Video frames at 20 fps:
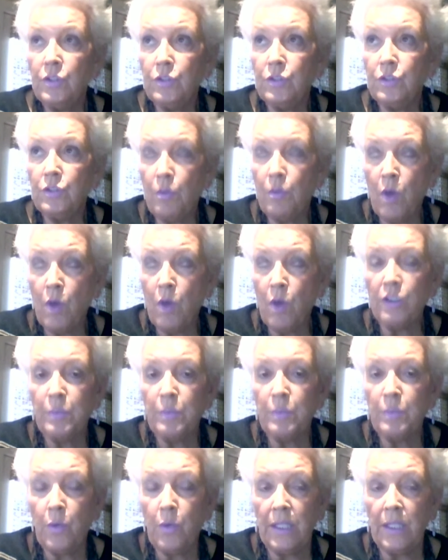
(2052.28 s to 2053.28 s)
To Mark's
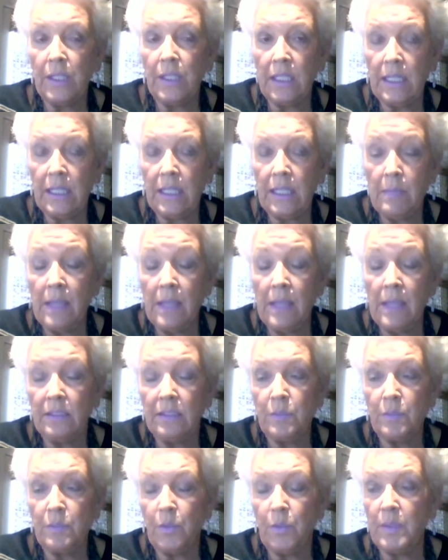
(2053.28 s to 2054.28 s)
point, and he made this
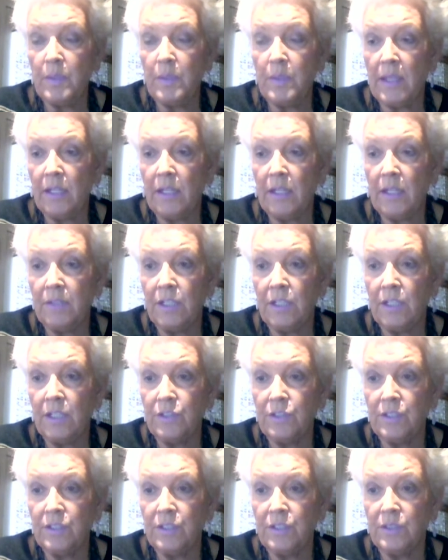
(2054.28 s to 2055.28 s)
point about healthcare
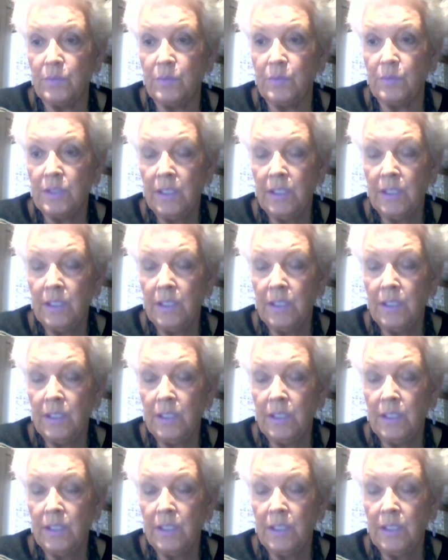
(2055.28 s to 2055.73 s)
systems,